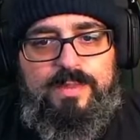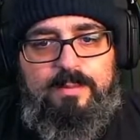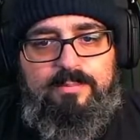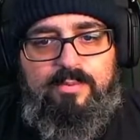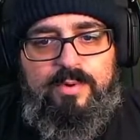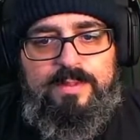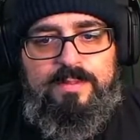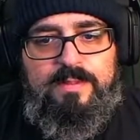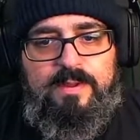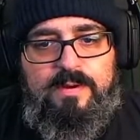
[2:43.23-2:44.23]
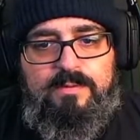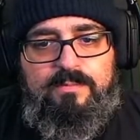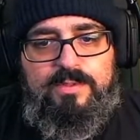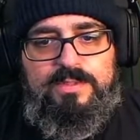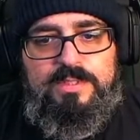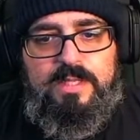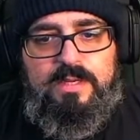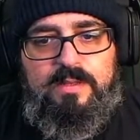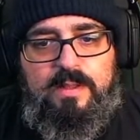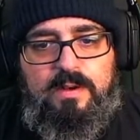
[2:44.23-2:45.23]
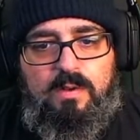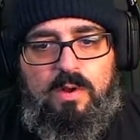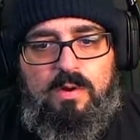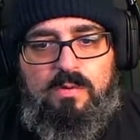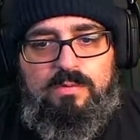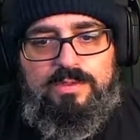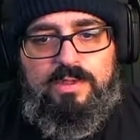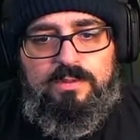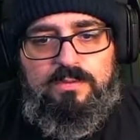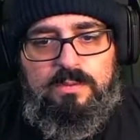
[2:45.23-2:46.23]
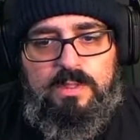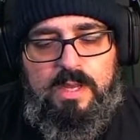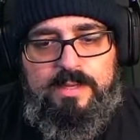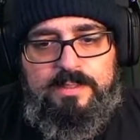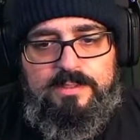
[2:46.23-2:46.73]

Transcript: that point there where you see that long horizontal line.